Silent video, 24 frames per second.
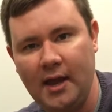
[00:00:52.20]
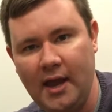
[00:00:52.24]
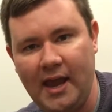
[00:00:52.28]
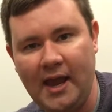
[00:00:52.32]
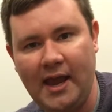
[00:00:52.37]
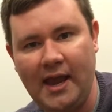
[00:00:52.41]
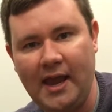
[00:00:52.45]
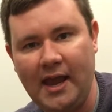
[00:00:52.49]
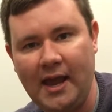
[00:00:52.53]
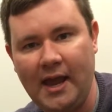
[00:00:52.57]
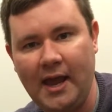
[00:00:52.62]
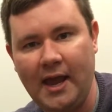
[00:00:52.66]

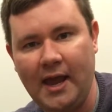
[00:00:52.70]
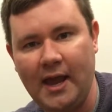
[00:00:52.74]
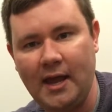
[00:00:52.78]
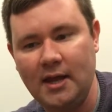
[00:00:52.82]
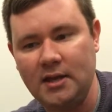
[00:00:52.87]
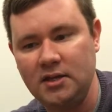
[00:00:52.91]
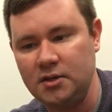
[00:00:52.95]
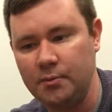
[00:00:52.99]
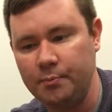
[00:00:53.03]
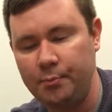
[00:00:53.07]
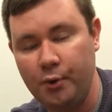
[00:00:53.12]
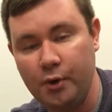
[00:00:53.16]

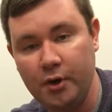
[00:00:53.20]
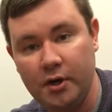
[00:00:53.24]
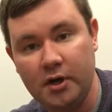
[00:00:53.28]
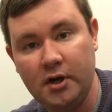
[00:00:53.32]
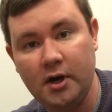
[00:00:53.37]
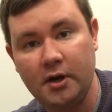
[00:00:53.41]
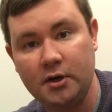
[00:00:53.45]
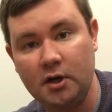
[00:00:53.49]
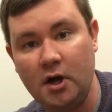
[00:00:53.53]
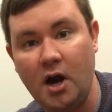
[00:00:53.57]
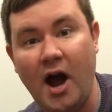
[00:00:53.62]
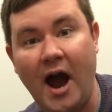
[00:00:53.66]
and put it
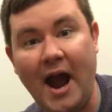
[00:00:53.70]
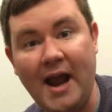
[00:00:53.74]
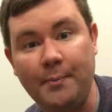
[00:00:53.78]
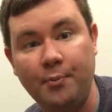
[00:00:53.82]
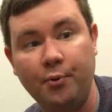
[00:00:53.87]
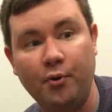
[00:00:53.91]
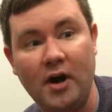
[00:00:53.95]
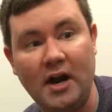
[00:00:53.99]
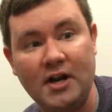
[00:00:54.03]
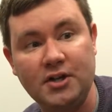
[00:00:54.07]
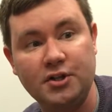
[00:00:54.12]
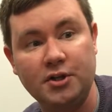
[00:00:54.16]
under high
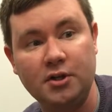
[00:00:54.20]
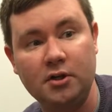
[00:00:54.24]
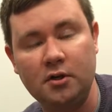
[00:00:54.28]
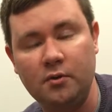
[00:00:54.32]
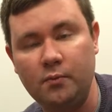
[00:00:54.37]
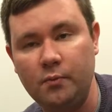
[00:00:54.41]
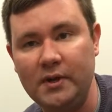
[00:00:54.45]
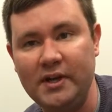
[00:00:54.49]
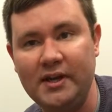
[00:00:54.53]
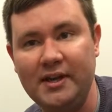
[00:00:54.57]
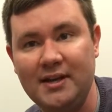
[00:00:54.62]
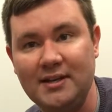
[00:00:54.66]
pressure.
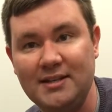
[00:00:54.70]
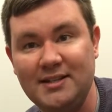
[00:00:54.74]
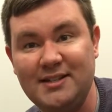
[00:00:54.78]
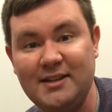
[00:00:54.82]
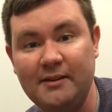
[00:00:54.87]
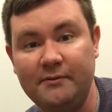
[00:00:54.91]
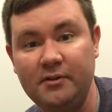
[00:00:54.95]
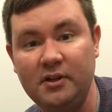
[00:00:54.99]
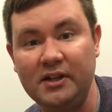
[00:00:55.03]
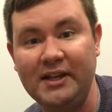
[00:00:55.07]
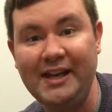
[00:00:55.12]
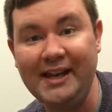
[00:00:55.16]
We get
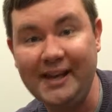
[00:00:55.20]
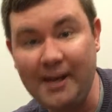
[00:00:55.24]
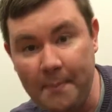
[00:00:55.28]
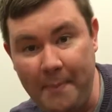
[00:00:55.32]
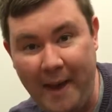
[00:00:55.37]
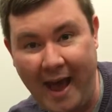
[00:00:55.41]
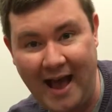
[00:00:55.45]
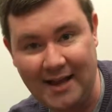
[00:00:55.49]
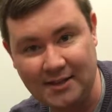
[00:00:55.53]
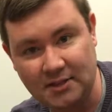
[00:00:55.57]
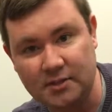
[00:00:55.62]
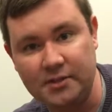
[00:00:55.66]
several
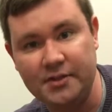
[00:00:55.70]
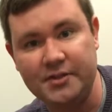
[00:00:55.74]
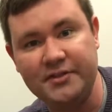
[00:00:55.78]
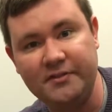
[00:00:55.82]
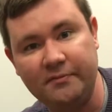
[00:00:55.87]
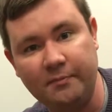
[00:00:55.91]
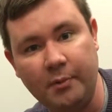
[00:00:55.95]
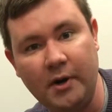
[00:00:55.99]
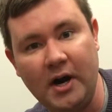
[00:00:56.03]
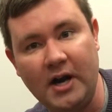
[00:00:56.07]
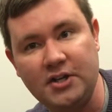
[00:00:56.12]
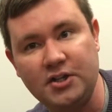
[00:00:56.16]
gigapascals
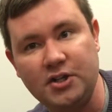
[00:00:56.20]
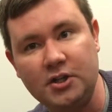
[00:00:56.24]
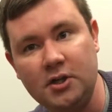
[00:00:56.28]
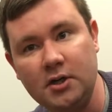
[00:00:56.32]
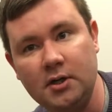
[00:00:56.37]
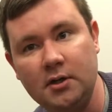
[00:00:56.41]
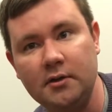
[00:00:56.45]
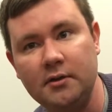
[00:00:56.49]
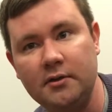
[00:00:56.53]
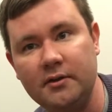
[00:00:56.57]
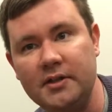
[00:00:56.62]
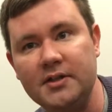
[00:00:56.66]
of pressure
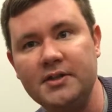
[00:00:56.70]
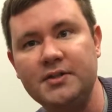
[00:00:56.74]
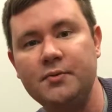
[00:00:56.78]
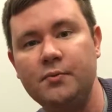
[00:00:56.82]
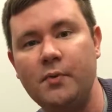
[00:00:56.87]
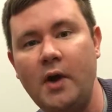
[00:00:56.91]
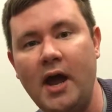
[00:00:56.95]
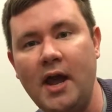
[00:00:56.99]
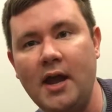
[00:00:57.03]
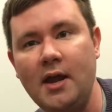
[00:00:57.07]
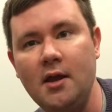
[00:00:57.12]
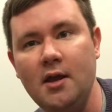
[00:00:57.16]
this
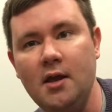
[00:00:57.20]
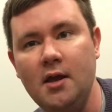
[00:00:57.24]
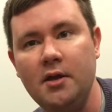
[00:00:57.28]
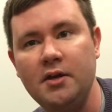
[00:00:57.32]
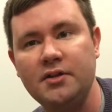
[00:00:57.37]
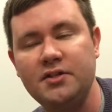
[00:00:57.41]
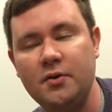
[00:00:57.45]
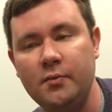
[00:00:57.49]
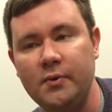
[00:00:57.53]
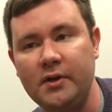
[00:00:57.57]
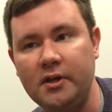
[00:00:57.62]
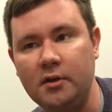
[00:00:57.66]
way,
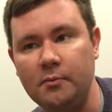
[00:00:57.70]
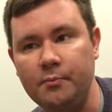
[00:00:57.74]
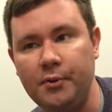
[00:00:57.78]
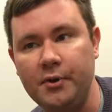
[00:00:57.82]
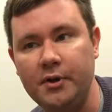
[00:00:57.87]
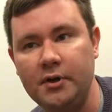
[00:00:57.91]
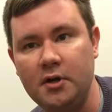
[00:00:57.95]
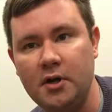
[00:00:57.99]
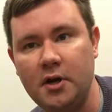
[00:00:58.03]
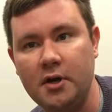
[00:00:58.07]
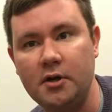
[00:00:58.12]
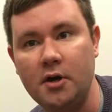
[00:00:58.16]
so we can
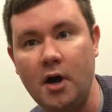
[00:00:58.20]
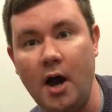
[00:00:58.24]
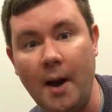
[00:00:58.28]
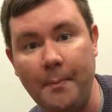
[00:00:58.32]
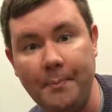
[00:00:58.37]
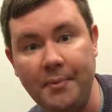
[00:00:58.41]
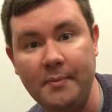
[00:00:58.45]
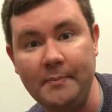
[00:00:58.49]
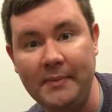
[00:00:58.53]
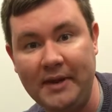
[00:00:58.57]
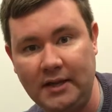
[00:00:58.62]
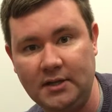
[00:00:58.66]
put it under
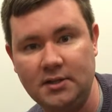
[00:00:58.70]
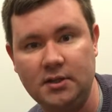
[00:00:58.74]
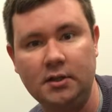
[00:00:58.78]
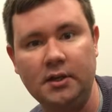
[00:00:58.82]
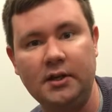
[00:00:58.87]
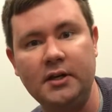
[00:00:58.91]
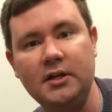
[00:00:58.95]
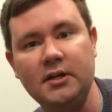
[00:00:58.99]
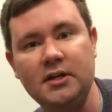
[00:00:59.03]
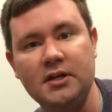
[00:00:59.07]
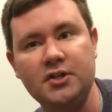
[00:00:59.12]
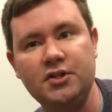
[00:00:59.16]
upper mantle
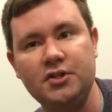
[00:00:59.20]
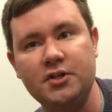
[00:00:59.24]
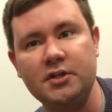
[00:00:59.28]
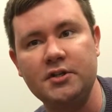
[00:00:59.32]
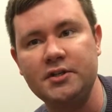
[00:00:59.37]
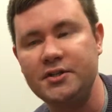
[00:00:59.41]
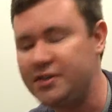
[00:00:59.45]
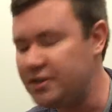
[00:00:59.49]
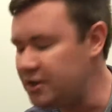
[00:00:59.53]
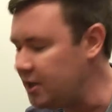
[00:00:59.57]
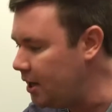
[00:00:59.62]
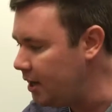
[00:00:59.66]

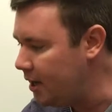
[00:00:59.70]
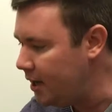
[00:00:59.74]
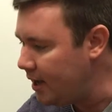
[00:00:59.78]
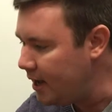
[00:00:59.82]
conditions.